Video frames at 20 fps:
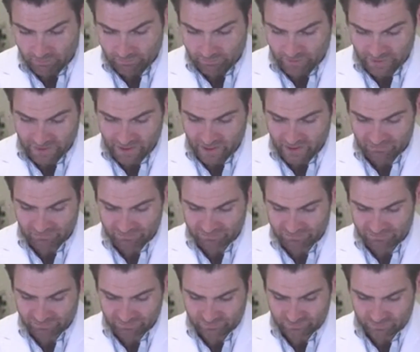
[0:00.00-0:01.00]
But yeah.
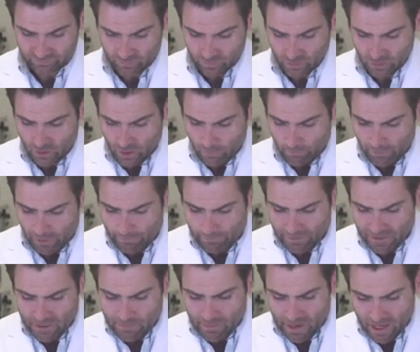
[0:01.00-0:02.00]
But a
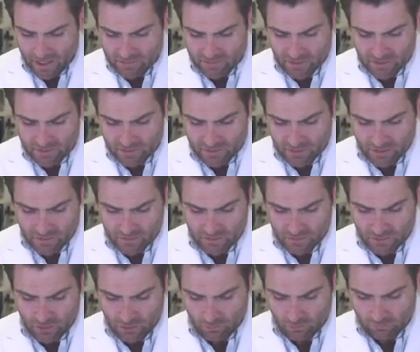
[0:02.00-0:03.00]
P mask is
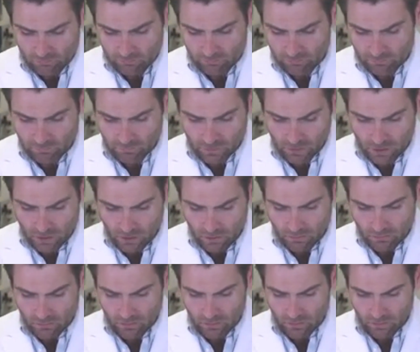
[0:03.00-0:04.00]
you know,
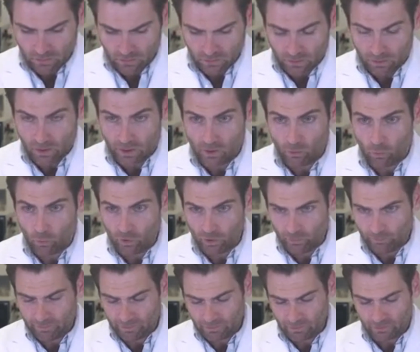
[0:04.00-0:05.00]
an
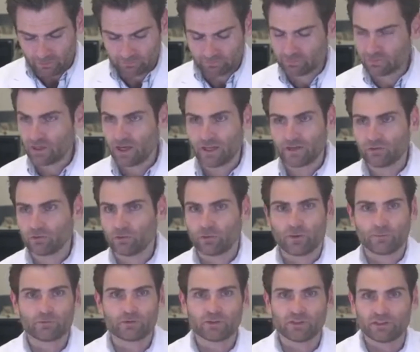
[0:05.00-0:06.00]
oil, here, I don't know
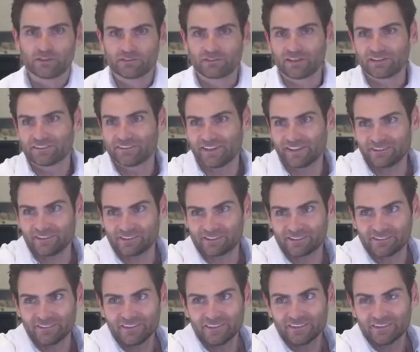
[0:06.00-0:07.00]
what I'm doing. Take this.
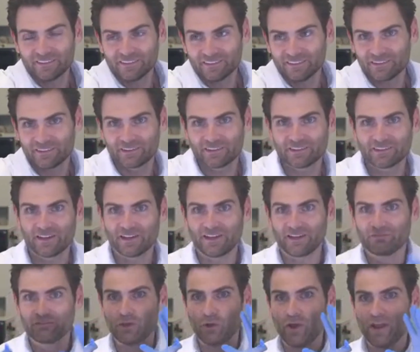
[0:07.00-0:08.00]
I
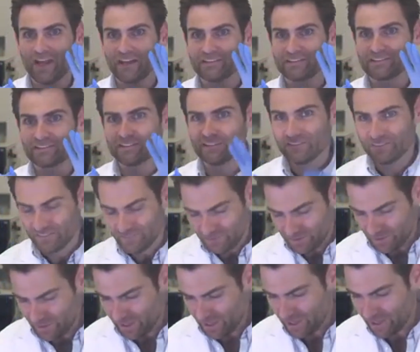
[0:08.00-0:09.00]
have no hands.
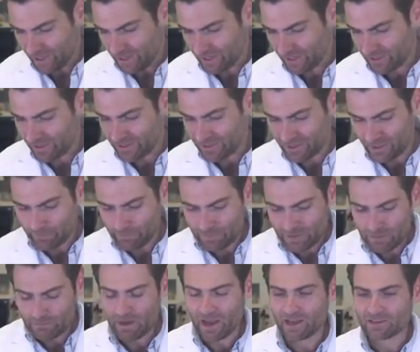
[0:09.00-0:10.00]
A
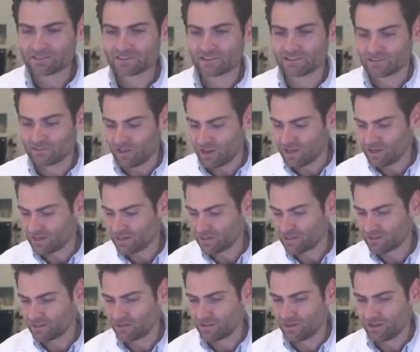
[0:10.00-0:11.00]
P mask is like
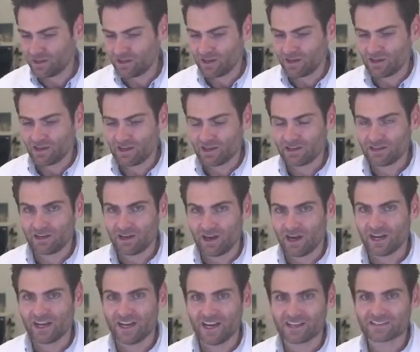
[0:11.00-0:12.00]

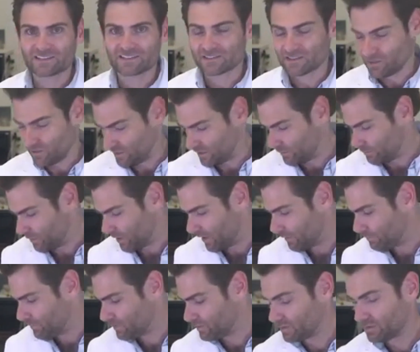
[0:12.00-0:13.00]
unnecessary in my
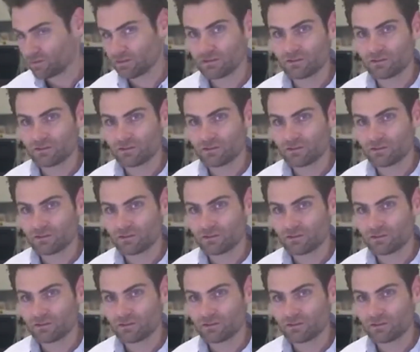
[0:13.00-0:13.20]
opinion.